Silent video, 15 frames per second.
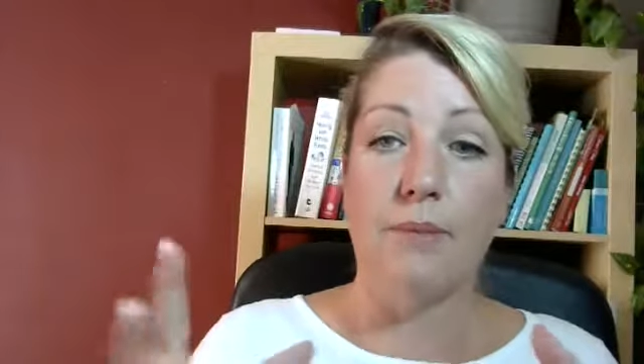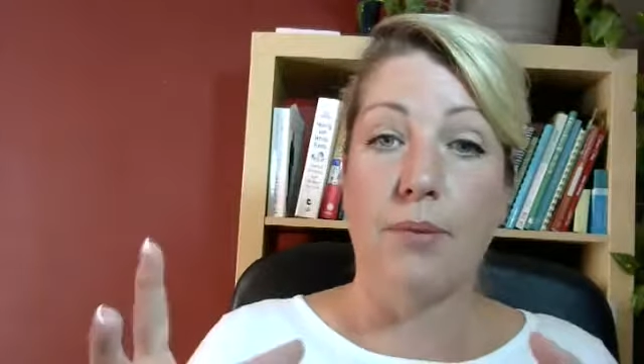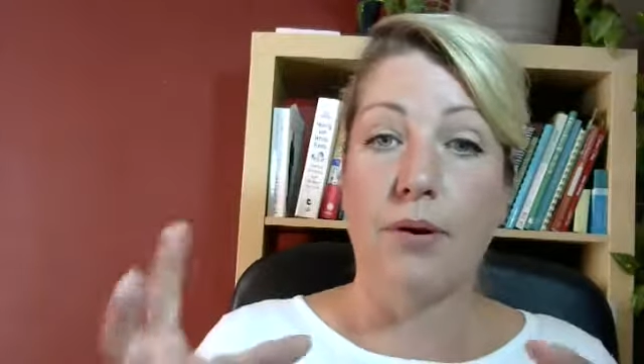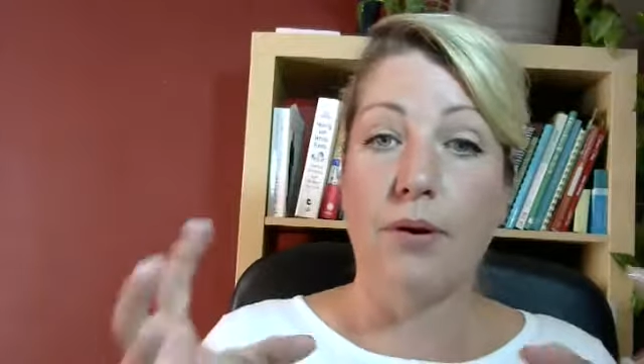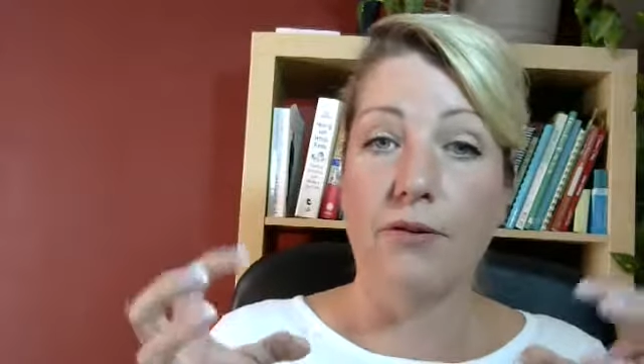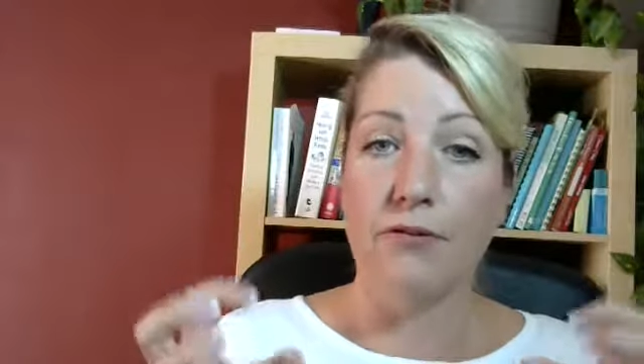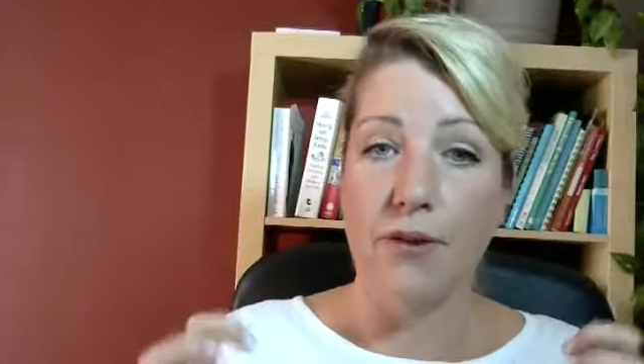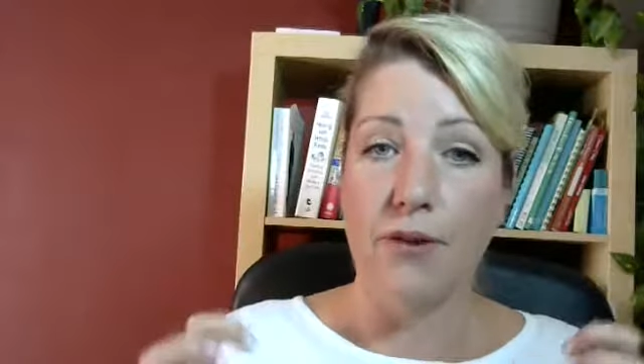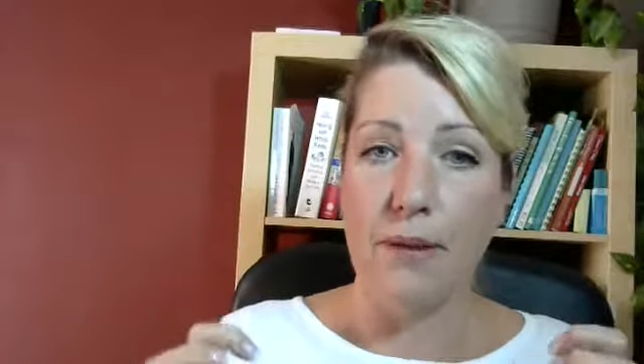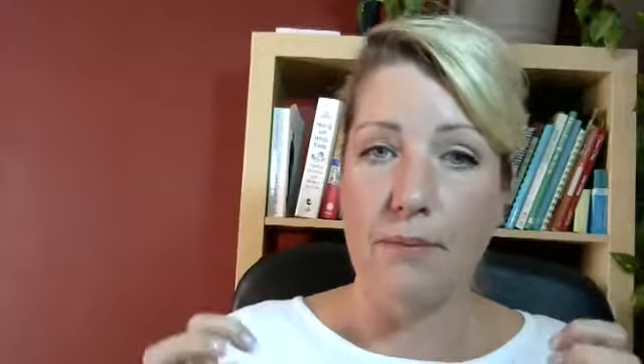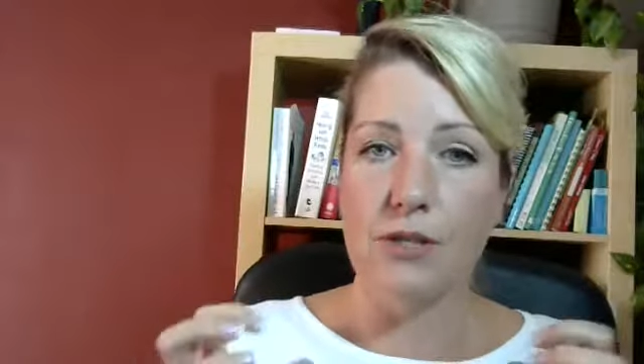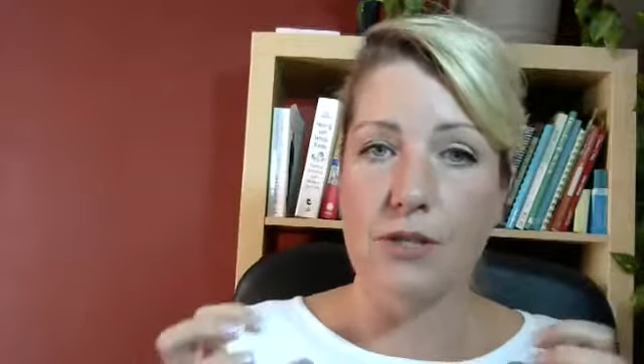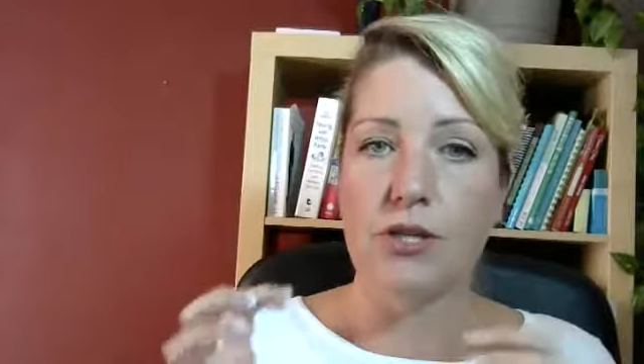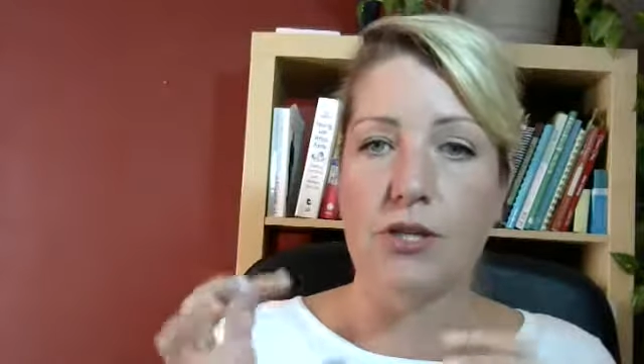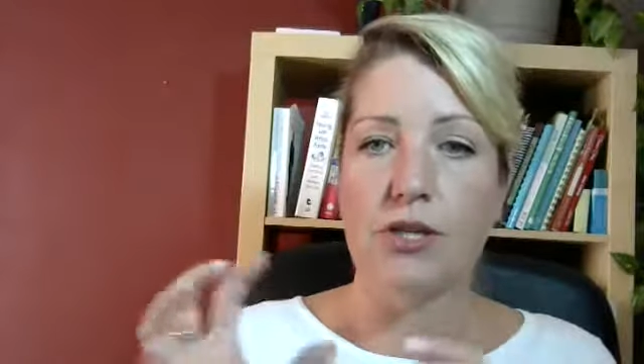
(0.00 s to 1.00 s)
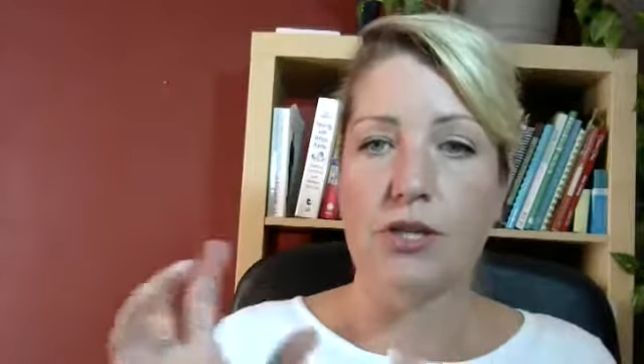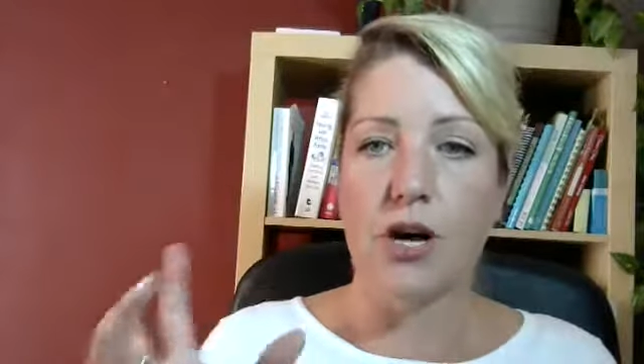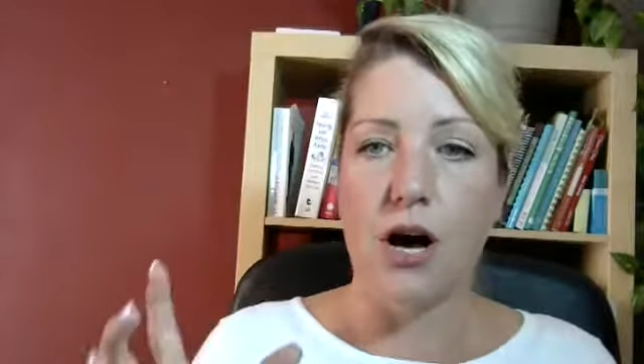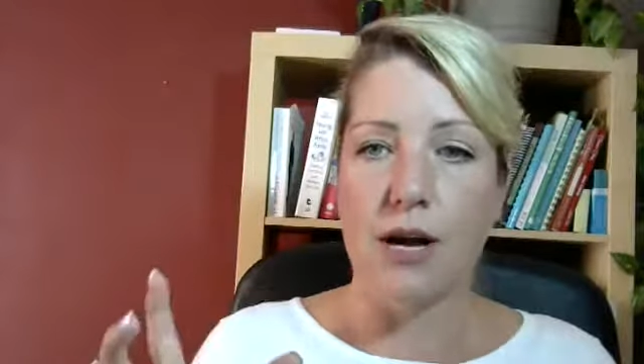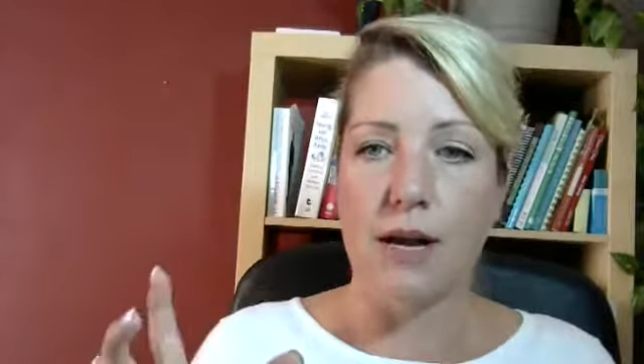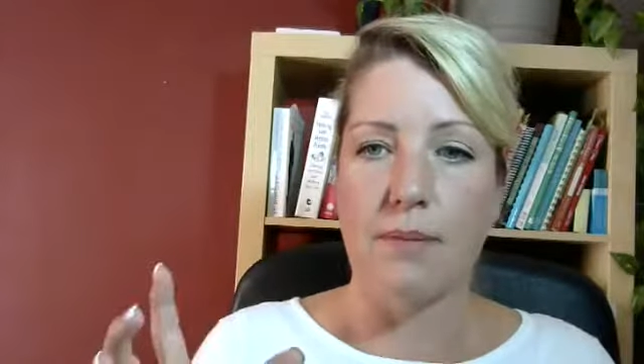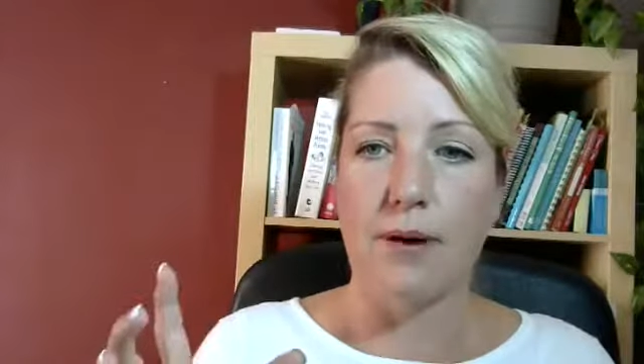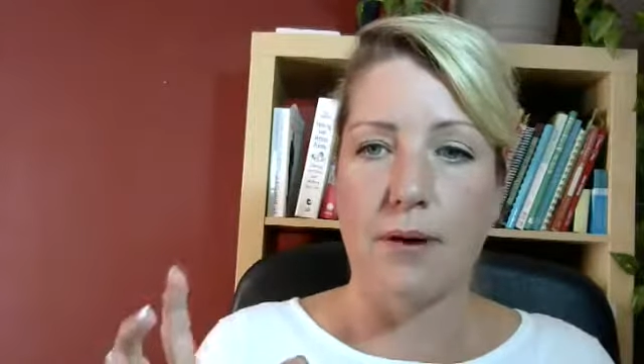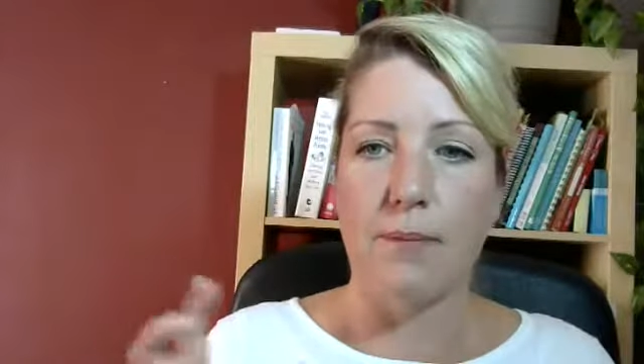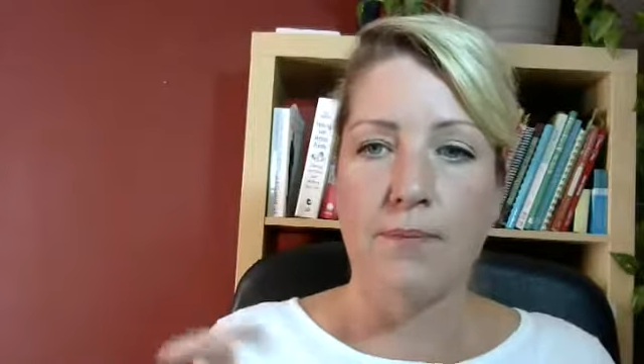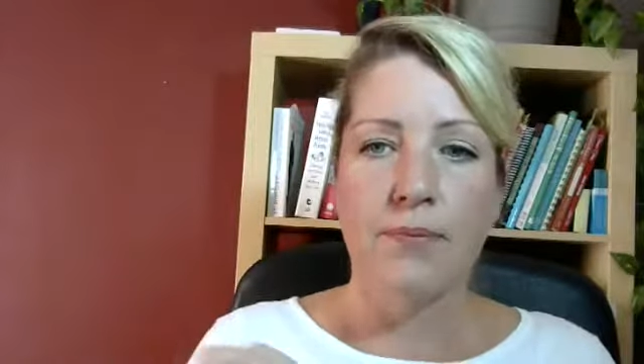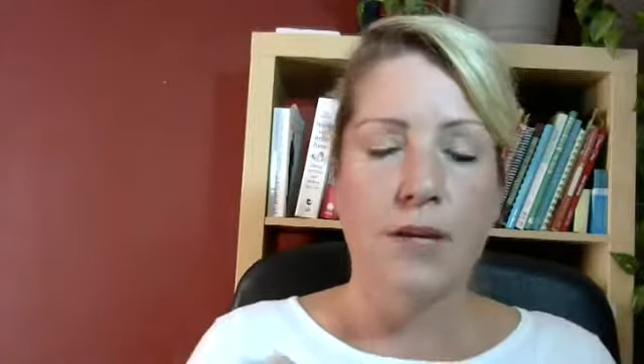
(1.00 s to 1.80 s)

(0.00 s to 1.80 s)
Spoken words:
pull from to talk about.